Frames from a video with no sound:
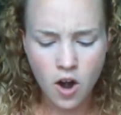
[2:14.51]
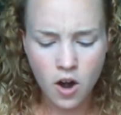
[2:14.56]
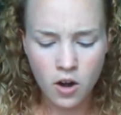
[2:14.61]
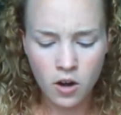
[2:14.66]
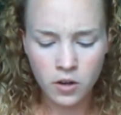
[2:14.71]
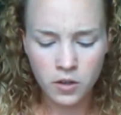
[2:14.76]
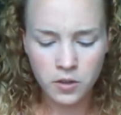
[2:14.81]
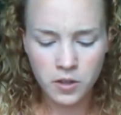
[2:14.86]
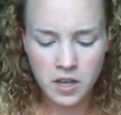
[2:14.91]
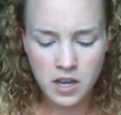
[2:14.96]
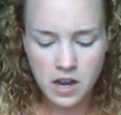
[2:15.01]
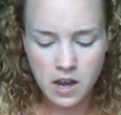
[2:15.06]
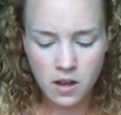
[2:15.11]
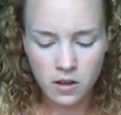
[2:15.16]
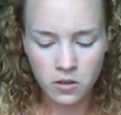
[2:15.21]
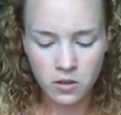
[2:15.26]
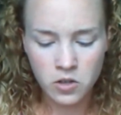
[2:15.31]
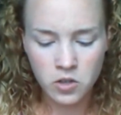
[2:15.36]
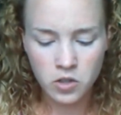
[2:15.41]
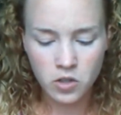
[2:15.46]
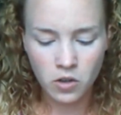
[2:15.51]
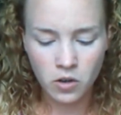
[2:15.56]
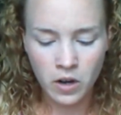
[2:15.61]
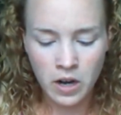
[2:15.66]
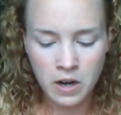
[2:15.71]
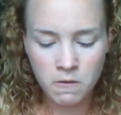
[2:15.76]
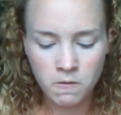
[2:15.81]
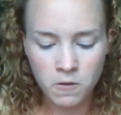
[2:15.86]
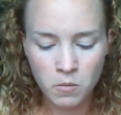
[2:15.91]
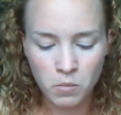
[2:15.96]
earthy colors are
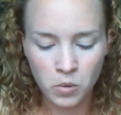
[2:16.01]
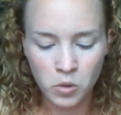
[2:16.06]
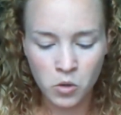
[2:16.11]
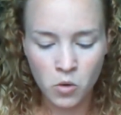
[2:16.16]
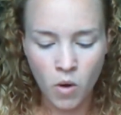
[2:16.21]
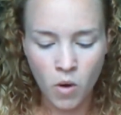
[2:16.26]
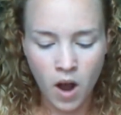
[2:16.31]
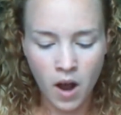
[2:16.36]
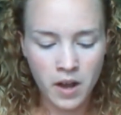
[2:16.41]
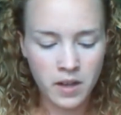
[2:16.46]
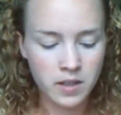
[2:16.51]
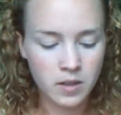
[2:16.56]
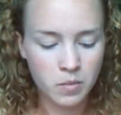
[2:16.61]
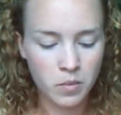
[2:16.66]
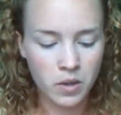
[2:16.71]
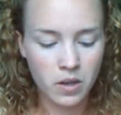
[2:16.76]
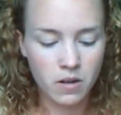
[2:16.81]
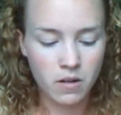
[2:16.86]
great for blue eyes, but